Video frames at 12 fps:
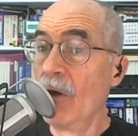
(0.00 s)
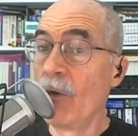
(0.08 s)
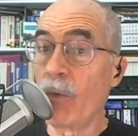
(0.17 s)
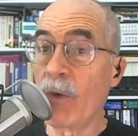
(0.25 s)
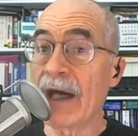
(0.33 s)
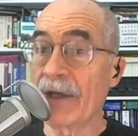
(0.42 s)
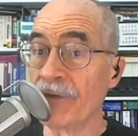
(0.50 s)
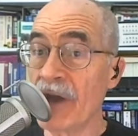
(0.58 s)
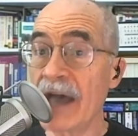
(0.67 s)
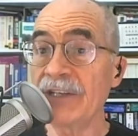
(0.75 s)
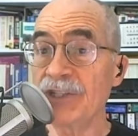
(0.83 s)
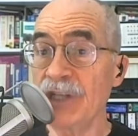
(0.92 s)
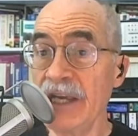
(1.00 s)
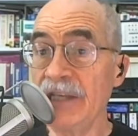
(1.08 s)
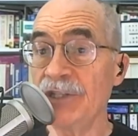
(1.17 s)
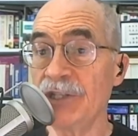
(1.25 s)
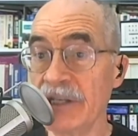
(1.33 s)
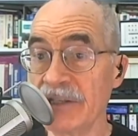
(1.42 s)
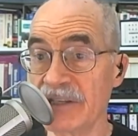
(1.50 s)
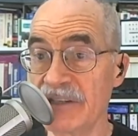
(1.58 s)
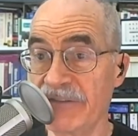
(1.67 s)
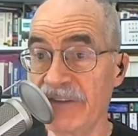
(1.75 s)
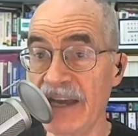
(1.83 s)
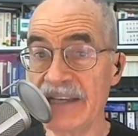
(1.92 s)
while not changing the
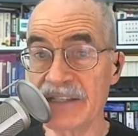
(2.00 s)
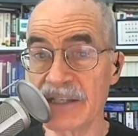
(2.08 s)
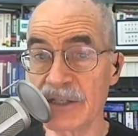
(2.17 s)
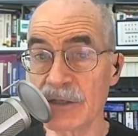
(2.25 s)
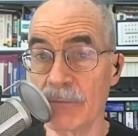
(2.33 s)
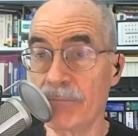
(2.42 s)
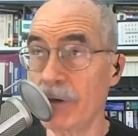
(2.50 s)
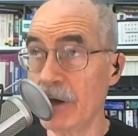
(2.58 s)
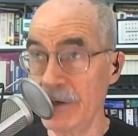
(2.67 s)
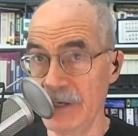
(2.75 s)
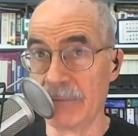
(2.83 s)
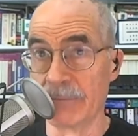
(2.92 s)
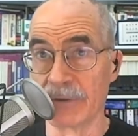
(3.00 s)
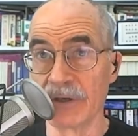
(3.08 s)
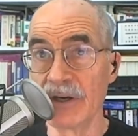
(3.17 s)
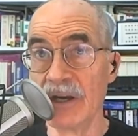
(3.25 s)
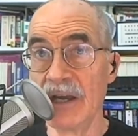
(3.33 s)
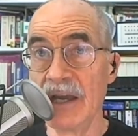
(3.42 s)
device's part number